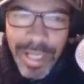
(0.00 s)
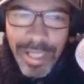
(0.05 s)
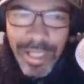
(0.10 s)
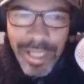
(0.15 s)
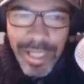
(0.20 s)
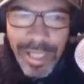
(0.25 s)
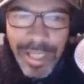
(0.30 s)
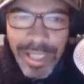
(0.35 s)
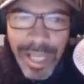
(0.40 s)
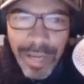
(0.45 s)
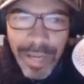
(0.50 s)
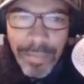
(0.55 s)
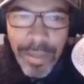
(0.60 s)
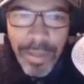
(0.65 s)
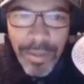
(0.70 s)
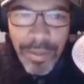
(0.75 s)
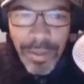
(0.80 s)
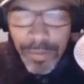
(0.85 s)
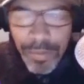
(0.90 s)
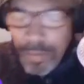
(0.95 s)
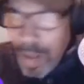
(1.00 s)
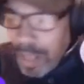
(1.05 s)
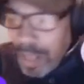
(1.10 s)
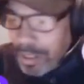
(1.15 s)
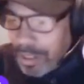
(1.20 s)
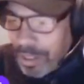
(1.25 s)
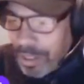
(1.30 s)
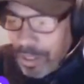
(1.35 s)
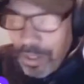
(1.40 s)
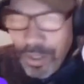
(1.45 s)
this gentleman we're about
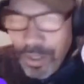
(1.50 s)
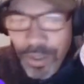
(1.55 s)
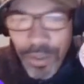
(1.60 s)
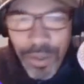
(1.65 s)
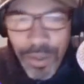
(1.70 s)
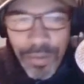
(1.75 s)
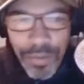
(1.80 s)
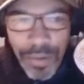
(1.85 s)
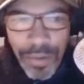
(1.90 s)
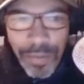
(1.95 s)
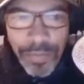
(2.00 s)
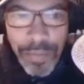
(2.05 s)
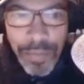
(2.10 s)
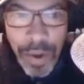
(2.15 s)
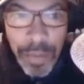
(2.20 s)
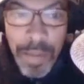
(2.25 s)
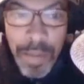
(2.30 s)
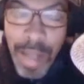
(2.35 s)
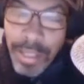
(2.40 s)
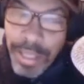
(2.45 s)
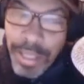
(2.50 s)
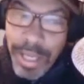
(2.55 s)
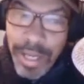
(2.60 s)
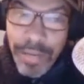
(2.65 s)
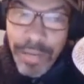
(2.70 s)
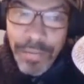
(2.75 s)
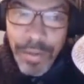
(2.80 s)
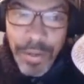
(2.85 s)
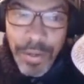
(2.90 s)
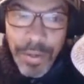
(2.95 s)
to
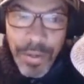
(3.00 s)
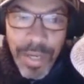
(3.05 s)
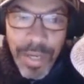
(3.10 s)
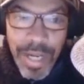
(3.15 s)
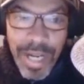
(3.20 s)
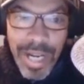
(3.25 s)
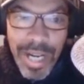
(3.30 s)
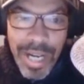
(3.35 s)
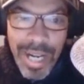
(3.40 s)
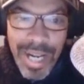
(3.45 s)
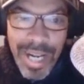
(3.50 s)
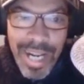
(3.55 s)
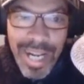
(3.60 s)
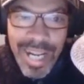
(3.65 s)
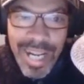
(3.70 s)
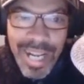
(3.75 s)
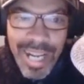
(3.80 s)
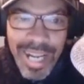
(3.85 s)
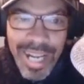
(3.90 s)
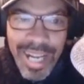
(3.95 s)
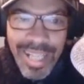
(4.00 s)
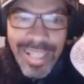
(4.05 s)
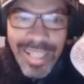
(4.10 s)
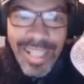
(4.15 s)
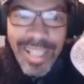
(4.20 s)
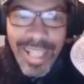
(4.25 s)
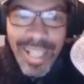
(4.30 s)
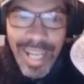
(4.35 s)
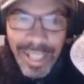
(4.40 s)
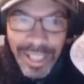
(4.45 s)
interview is a
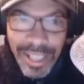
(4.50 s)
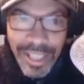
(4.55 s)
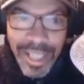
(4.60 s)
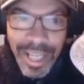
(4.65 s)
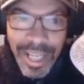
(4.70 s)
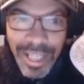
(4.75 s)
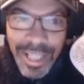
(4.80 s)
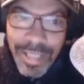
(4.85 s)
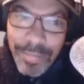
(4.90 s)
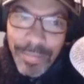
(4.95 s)
legend in this